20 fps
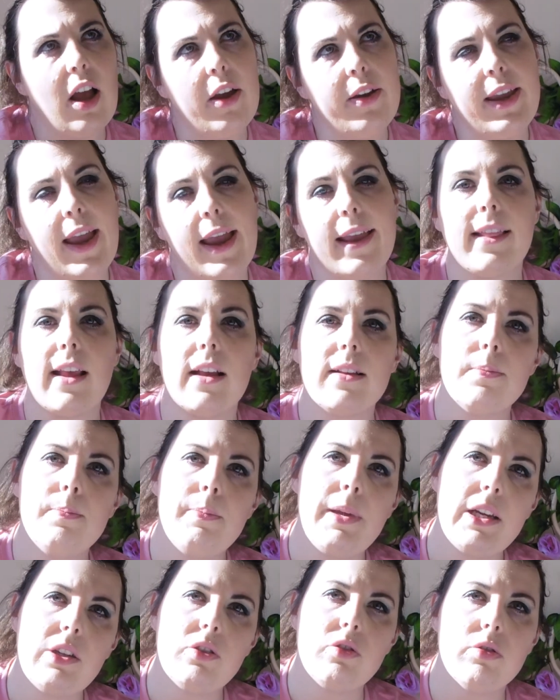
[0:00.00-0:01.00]
okay, there's
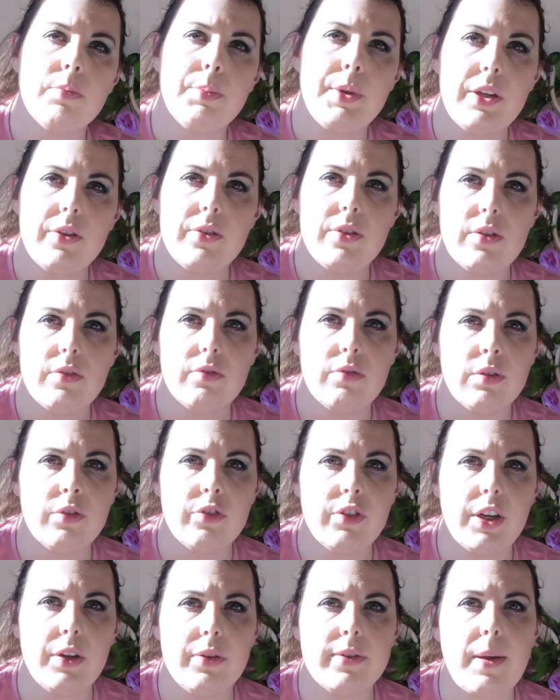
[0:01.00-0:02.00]
mixed
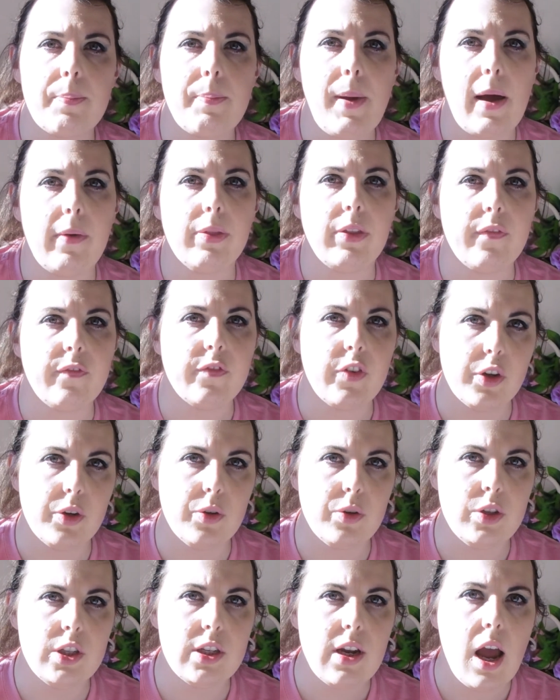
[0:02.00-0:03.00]
reviews about the
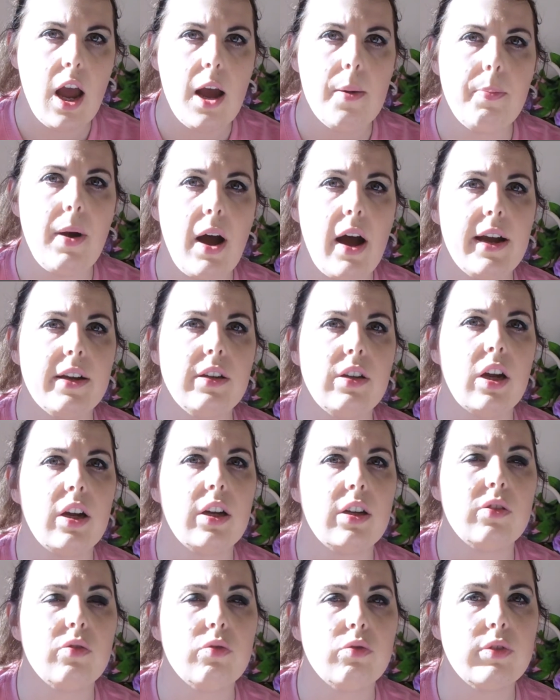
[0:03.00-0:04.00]
food, but I'd
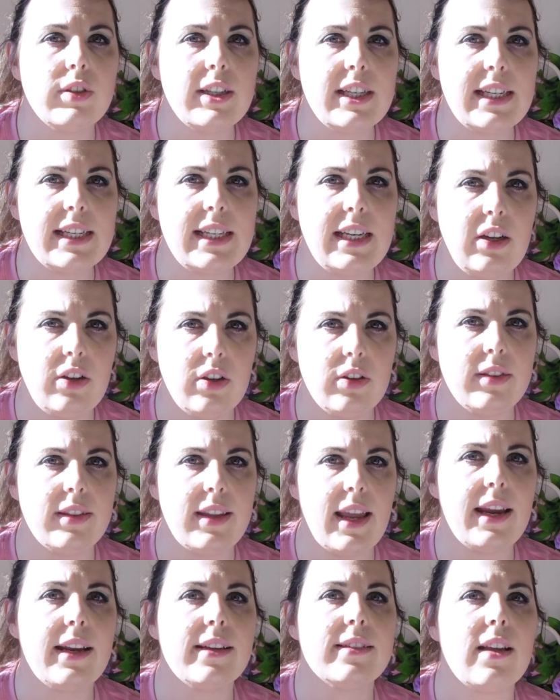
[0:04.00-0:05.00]
heard really good
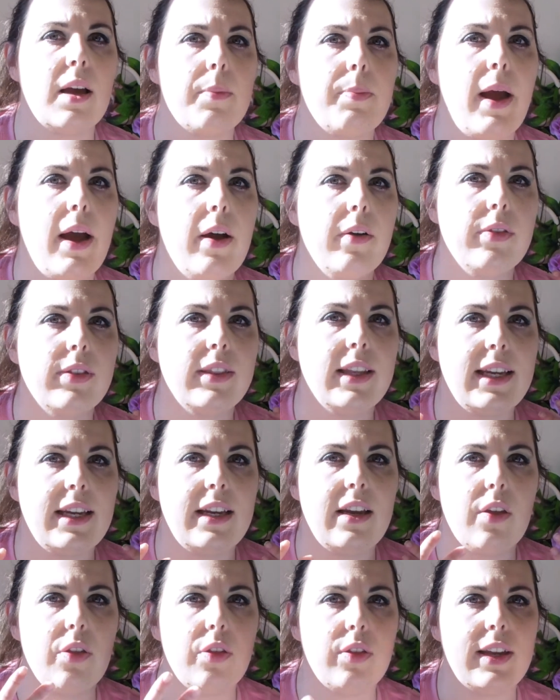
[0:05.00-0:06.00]
things about
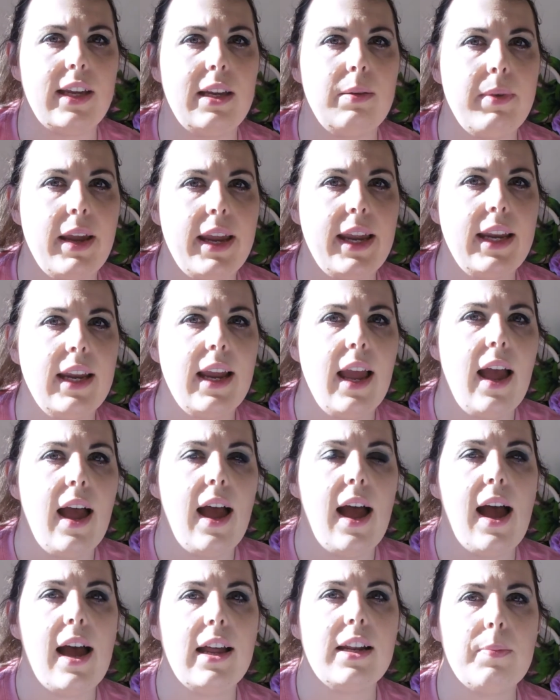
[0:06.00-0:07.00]
the theming
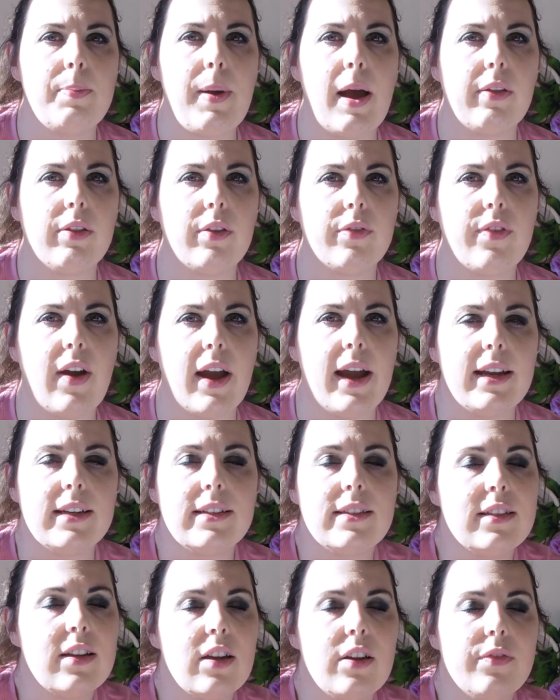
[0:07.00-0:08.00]
and about the
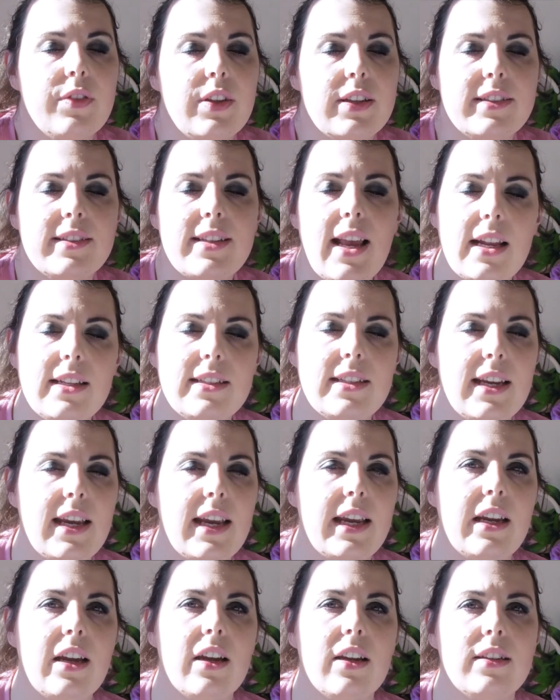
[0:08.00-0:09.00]
fact of the
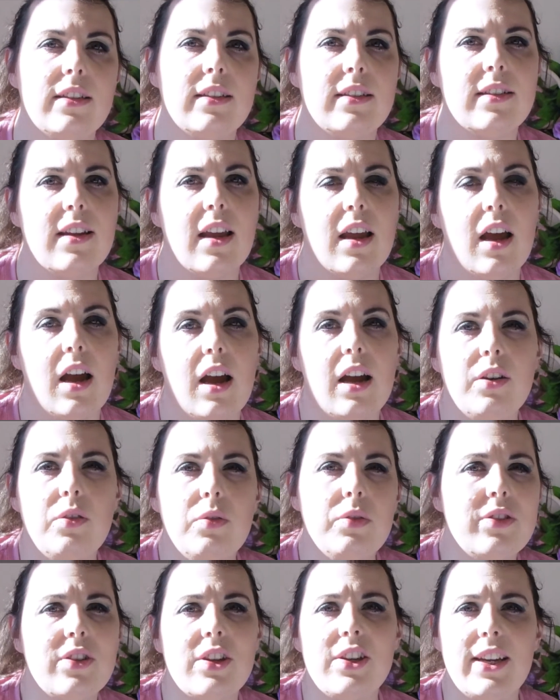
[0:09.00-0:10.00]
setting, and
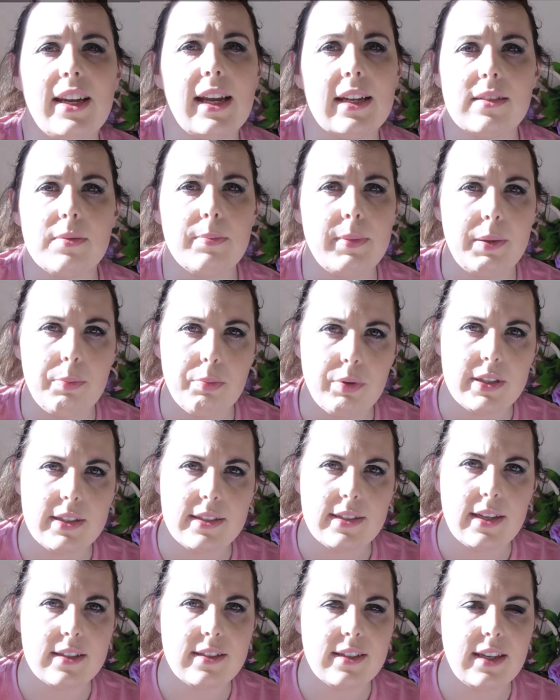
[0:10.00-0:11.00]
also you get to meet
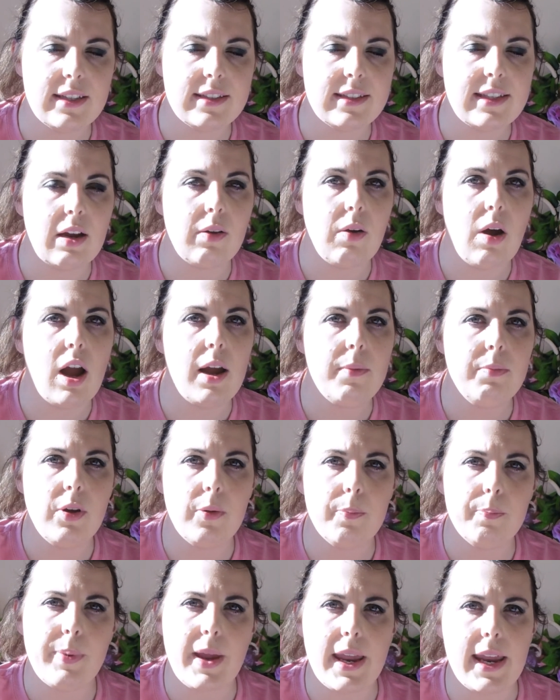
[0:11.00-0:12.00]
princesses. Now, I'm
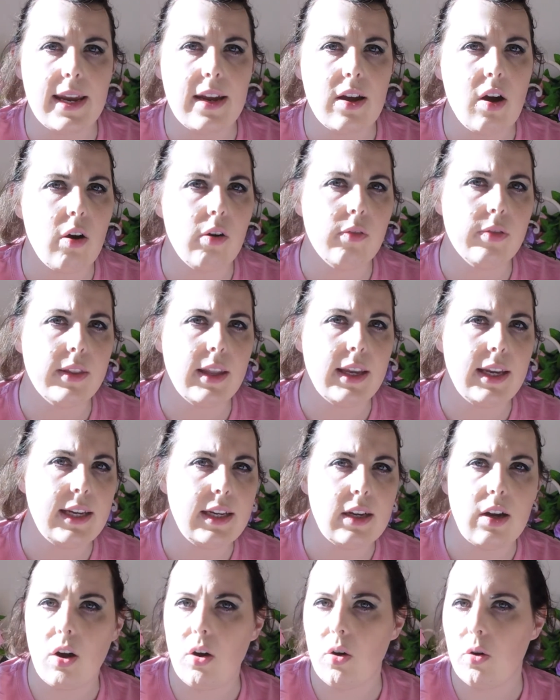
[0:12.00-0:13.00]
not big on
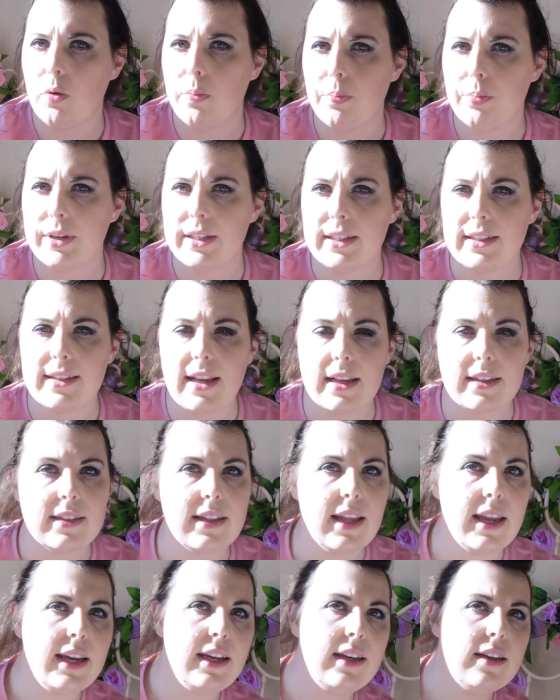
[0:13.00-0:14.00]
the whole princess
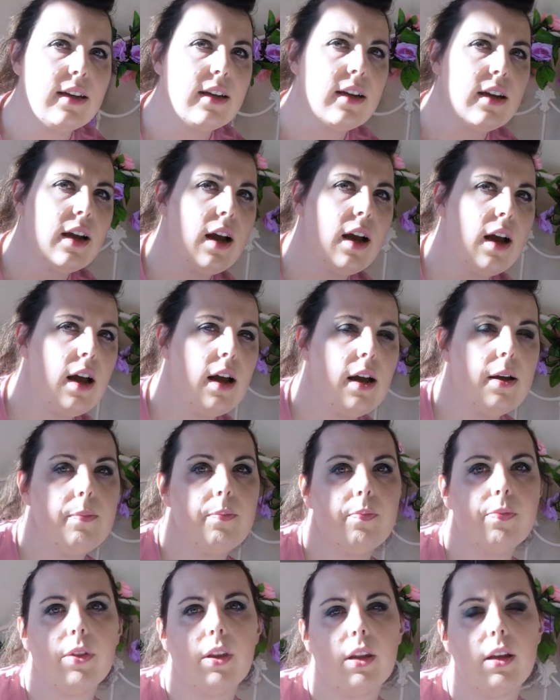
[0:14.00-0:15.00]
thing
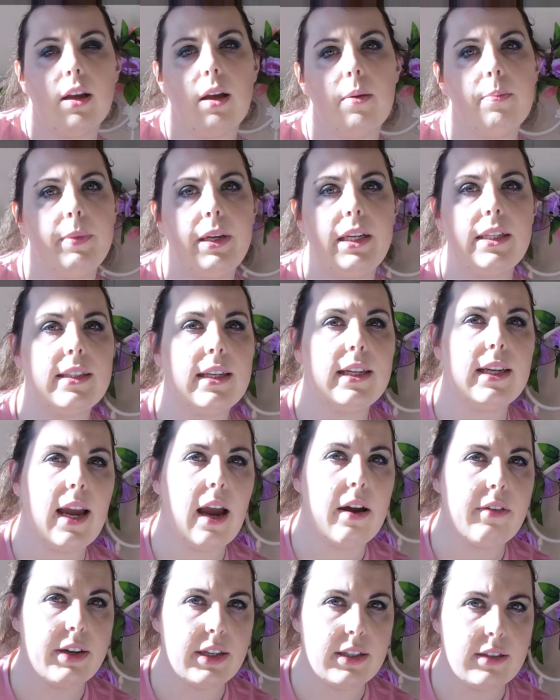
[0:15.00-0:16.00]
and meeting
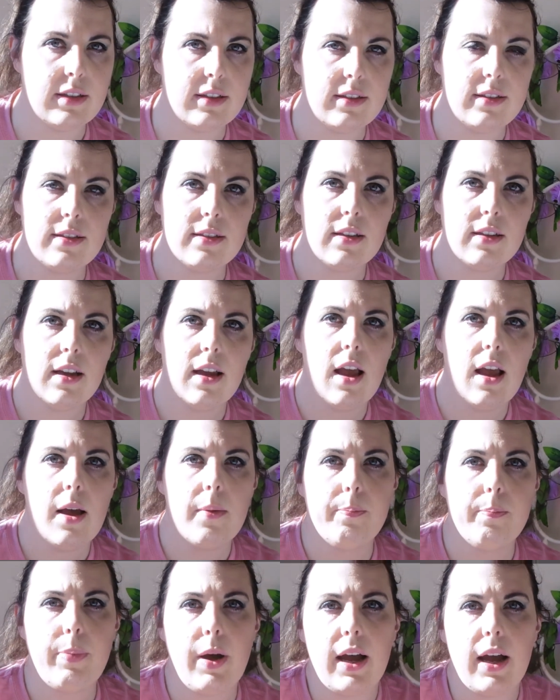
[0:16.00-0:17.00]
characters,
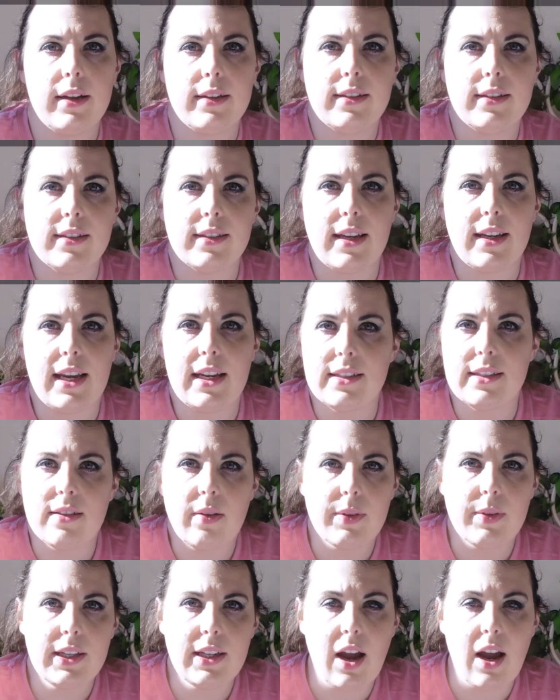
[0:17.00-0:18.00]
but it's
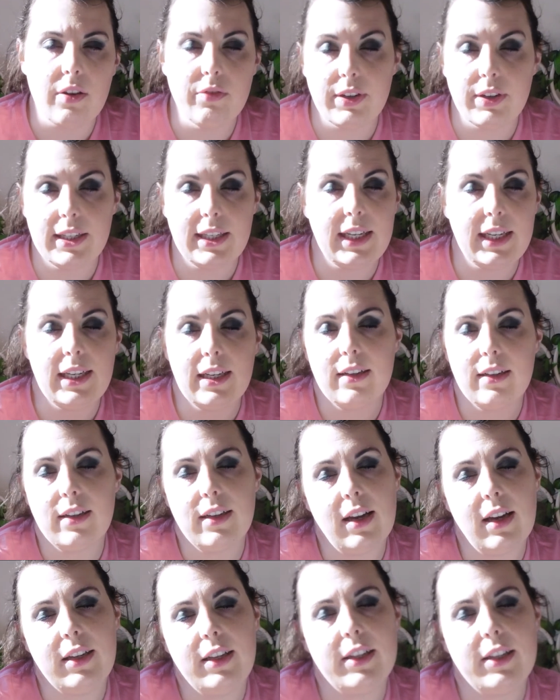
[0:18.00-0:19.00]
something that I really,
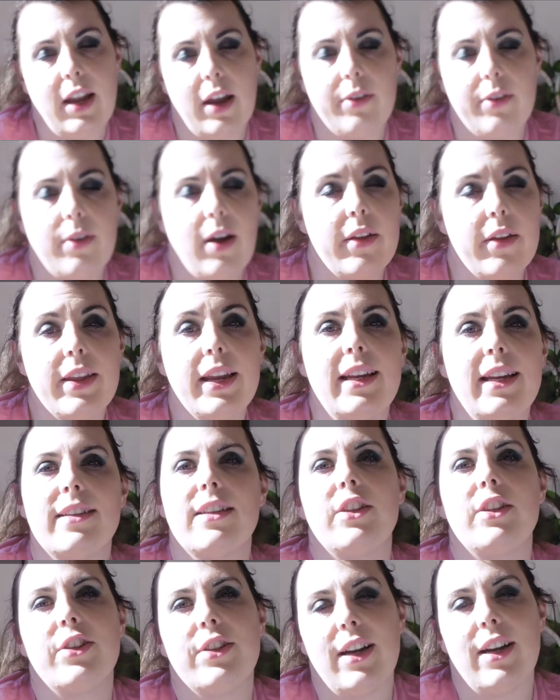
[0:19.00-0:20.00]
you know, I think
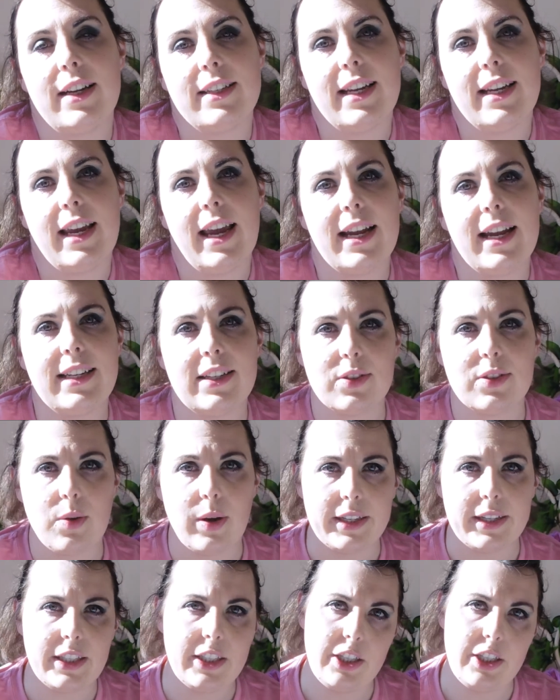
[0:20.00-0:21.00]
it's a good idea and it's
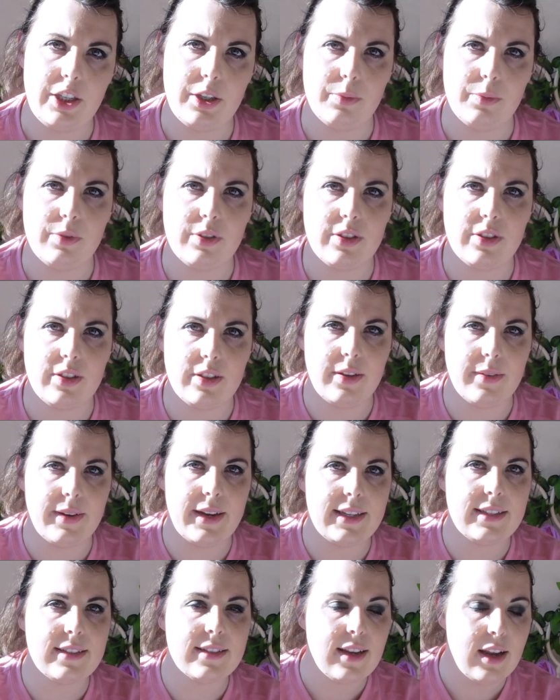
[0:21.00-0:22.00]
quite cute to do
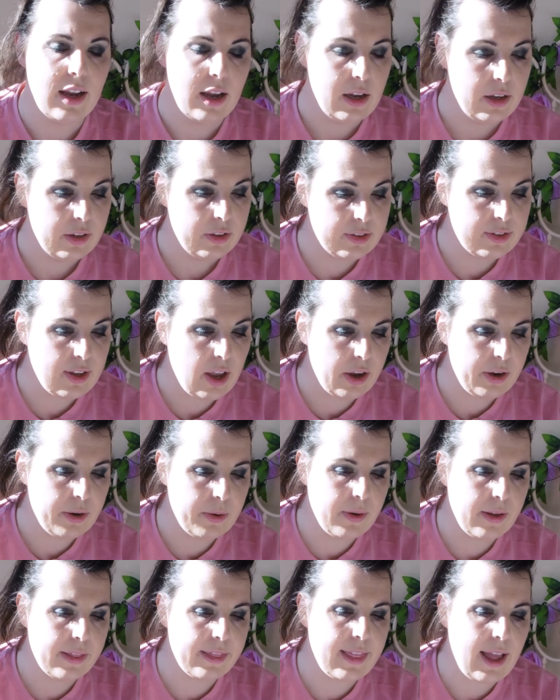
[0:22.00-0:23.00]
it.
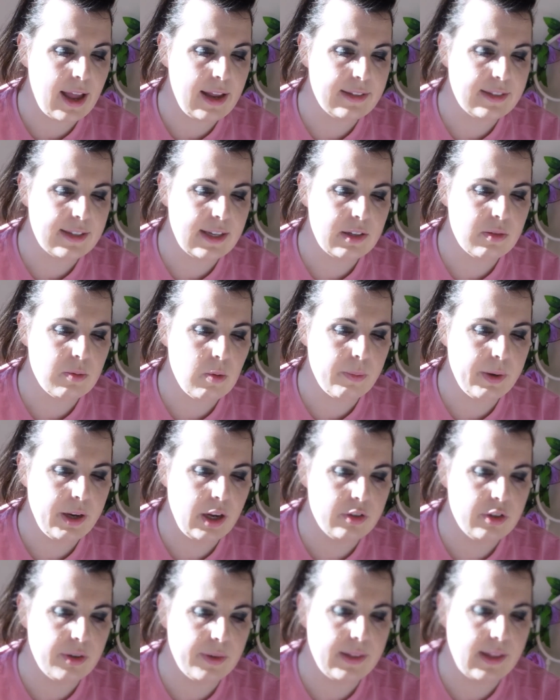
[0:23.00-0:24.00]
So that is what
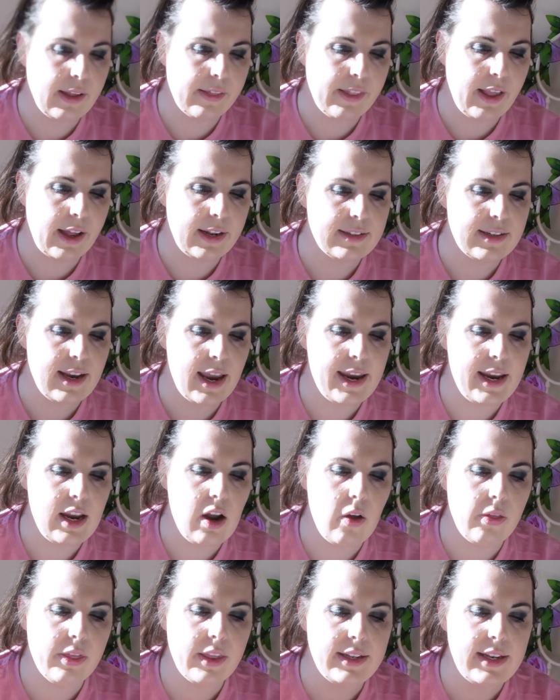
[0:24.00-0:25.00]
we are doing on that
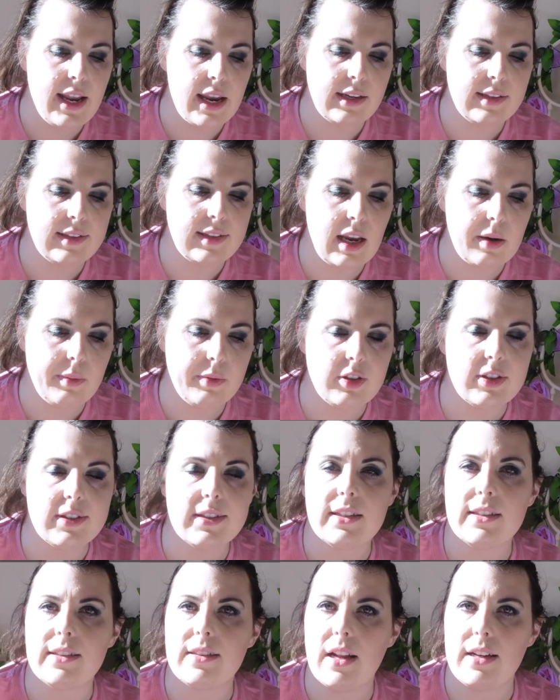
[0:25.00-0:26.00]
day. The next day, which
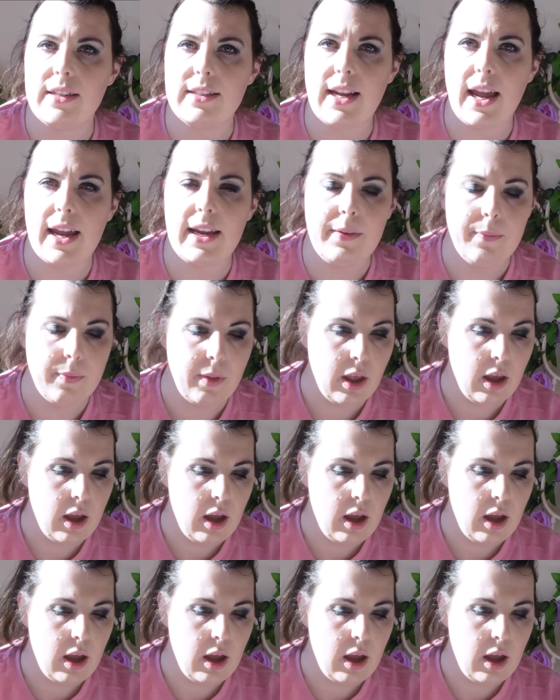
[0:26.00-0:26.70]
is the Sunday,